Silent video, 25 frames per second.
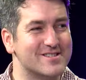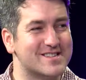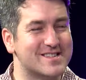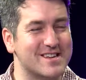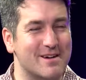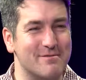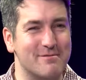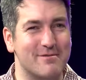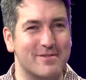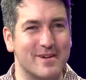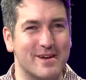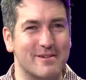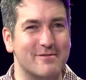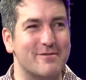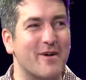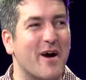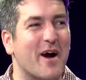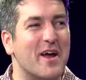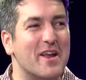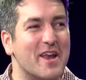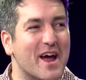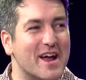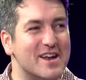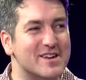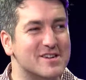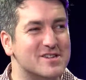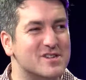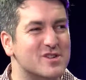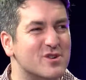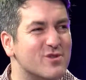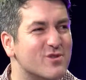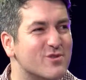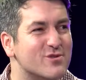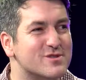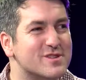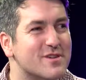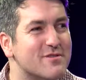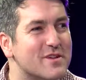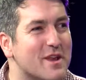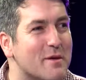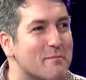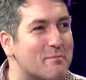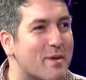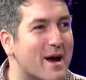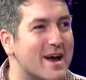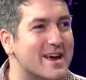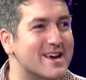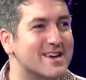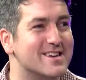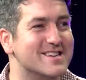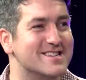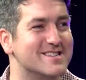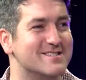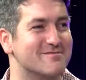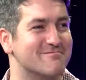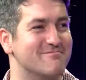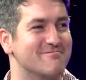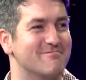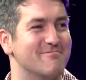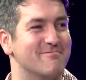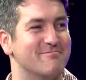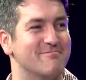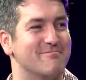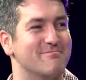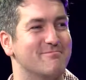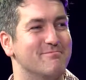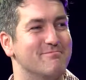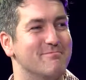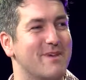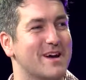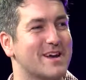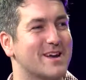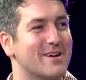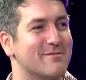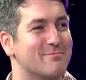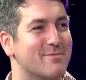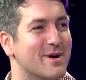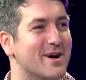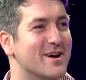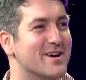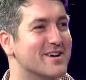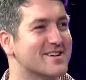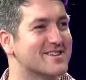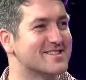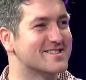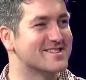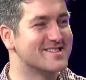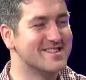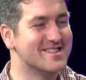something financial something that pays and then you're here. mega bucks.